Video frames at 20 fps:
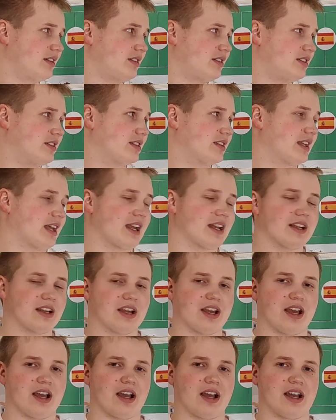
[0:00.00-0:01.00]
And then
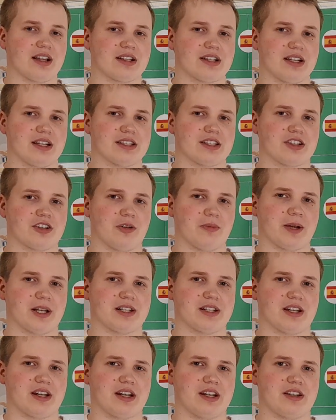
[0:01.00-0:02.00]
Atletico
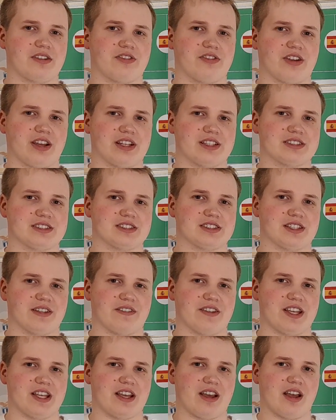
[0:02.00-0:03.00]
Madrid faced
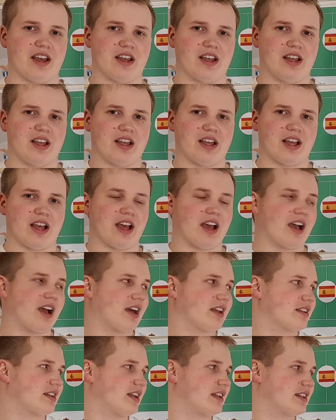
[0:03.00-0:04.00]
Sevilla.
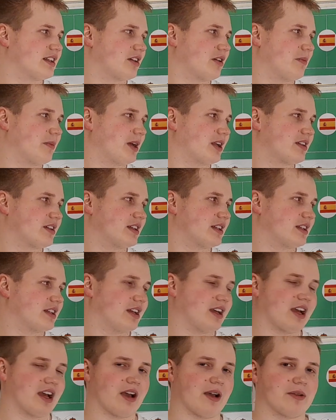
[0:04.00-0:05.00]
Atletico Madrid,
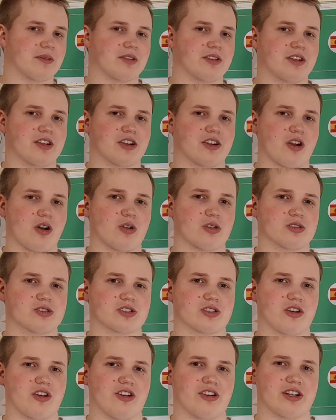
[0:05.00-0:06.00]
the goal
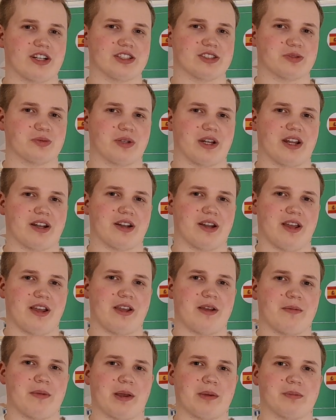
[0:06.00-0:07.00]
scorers were
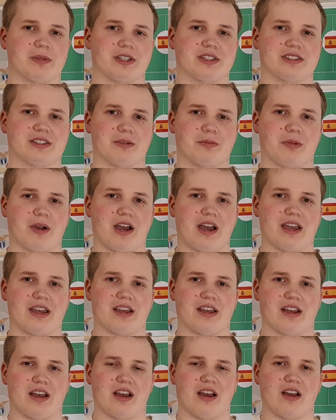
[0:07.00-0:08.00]
Memphis
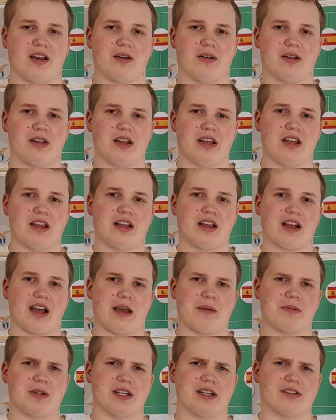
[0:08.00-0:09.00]
Depay,
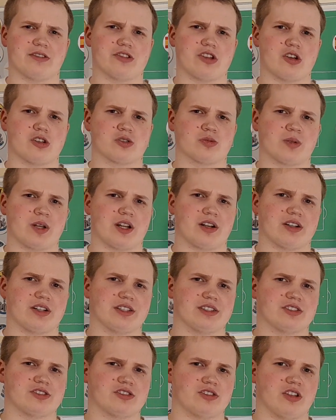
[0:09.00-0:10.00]
I believe those were
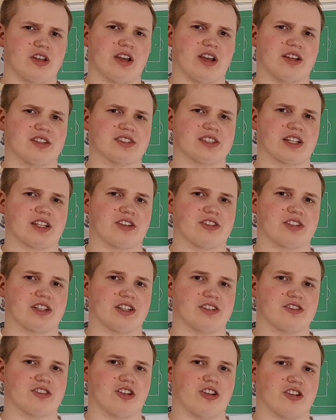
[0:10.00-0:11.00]
his second
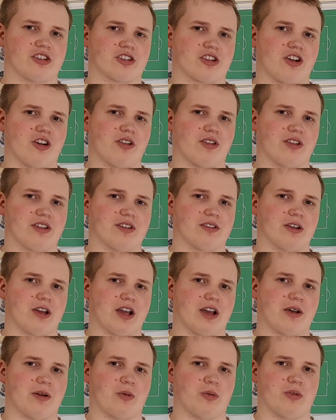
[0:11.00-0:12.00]
and third
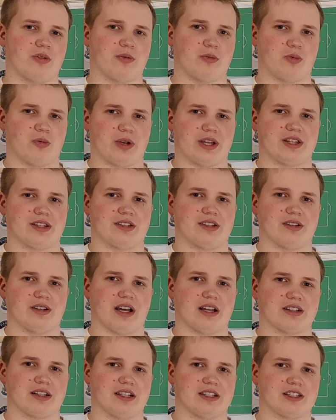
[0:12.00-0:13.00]
goal with
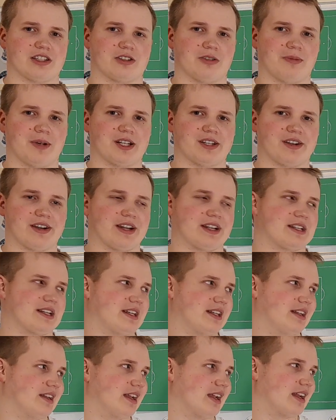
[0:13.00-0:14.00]
Atletico Madrid
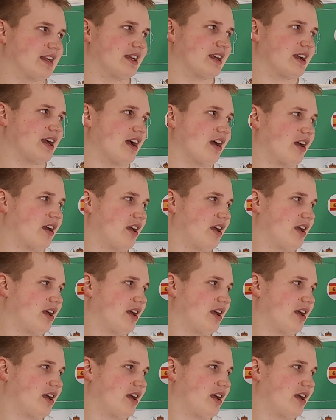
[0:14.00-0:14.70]
in La Liga.